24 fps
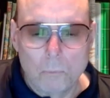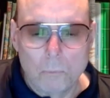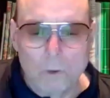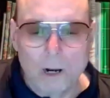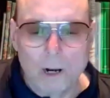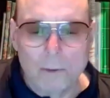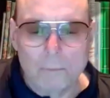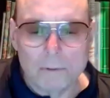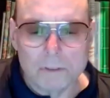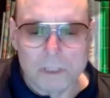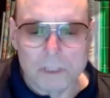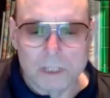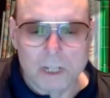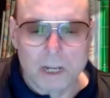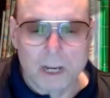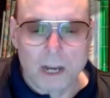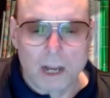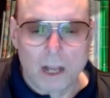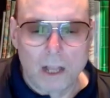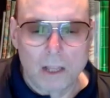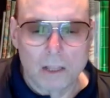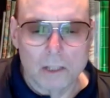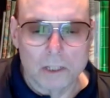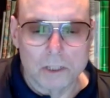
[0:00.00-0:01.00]
when I was in
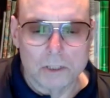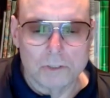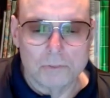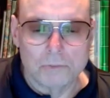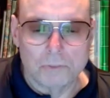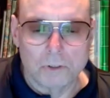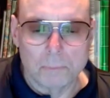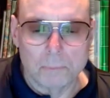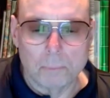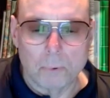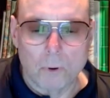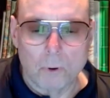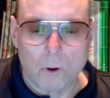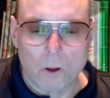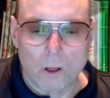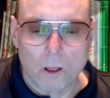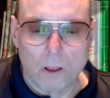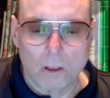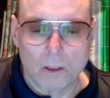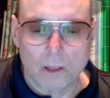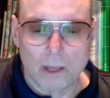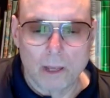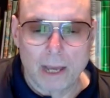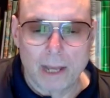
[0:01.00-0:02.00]
college,
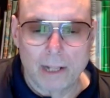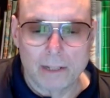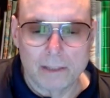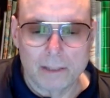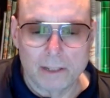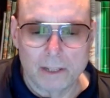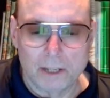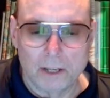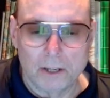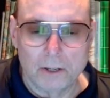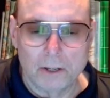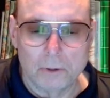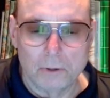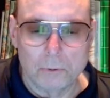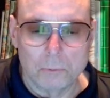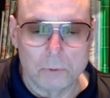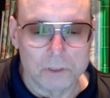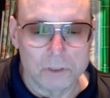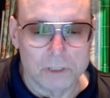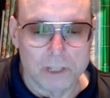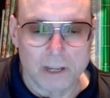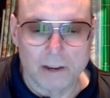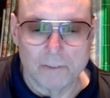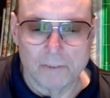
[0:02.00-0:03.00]
football at the U
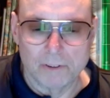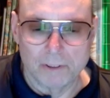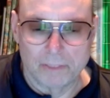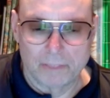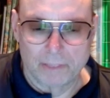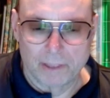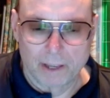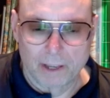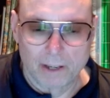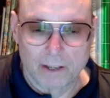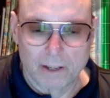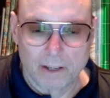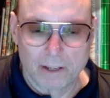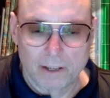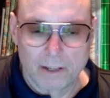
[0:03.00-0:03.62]
was everything.